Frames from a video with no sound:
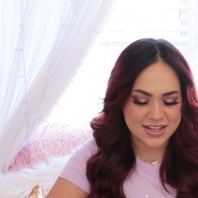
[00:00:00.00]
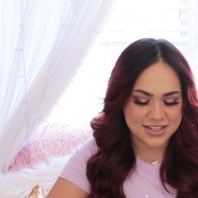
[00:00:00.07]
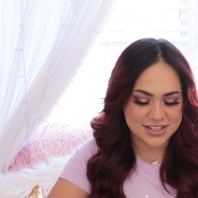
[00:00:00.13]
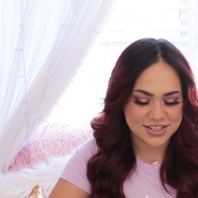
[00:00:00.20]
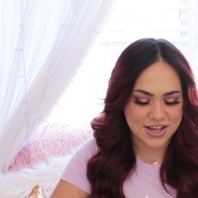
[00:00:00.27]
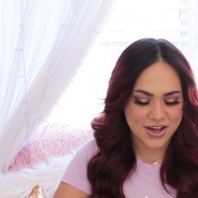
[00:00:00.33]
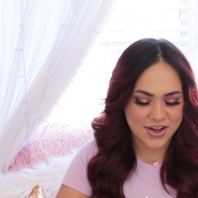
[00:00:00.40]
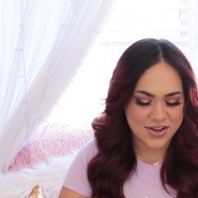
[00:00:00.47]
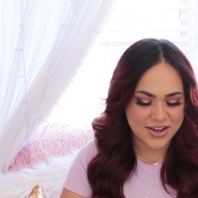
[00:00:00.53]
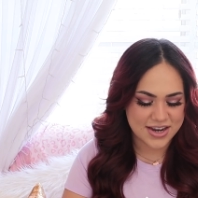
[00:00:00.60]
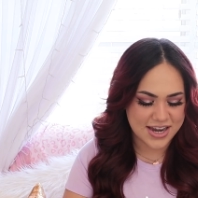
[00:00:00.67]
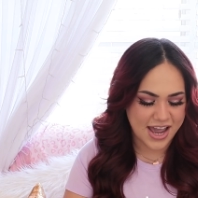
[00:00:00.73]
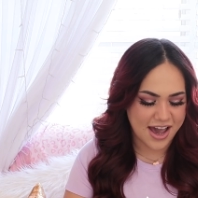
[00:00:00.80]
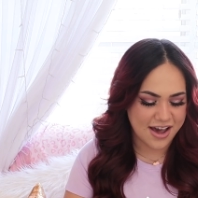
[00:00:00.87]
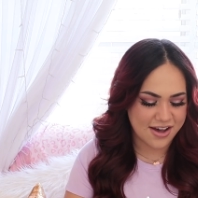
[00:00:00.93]
so
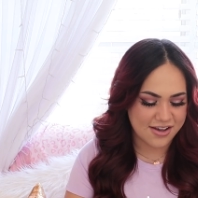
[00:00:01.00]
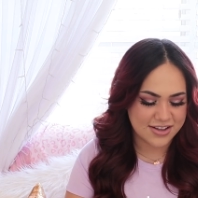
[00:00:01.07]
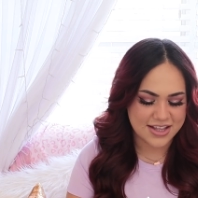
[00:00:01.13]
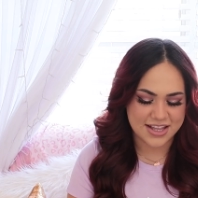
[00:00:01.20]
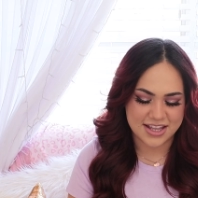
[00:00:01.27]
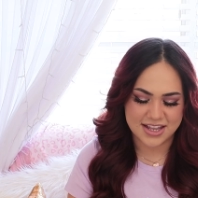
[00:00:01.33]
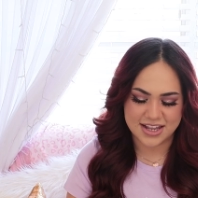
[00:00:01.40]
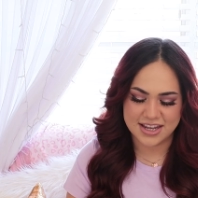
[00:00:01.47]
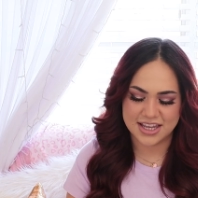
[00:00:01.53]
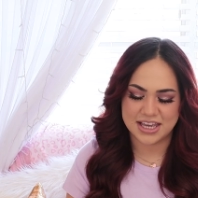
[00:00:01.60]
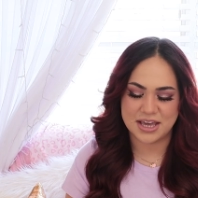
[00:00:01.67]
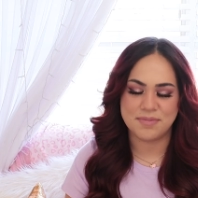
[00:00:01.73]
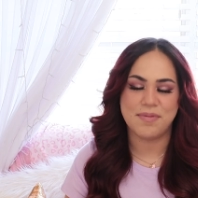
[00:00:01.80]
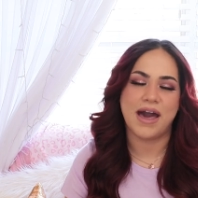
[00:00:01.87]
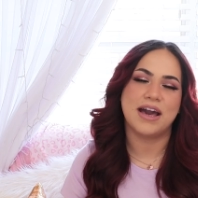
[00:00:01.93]
now
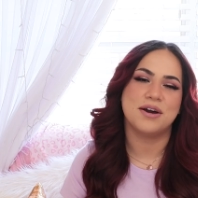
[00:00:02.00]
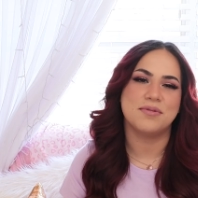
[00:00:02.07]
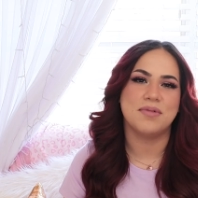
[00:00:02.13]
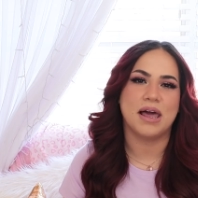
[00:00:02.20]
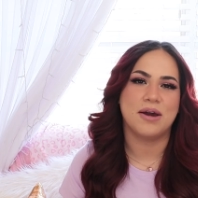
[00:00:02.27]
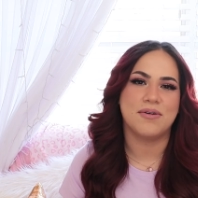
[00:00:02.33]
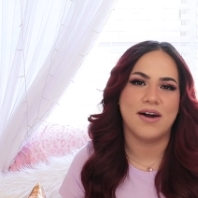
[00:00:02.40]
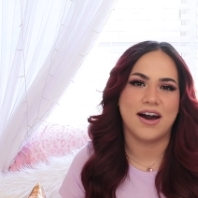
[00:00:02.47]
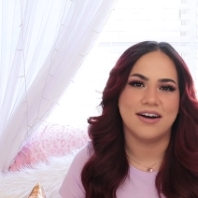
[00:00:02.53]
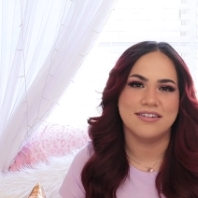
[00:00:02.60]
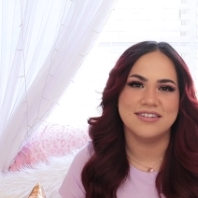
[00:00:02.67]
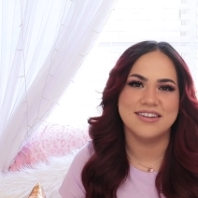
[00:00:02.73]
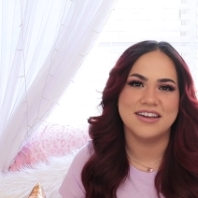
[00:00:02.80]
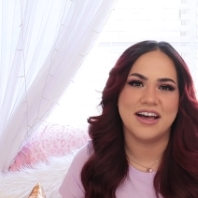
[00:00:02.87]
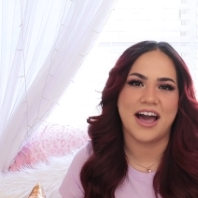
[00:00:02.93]
looking back, I'm like, wow,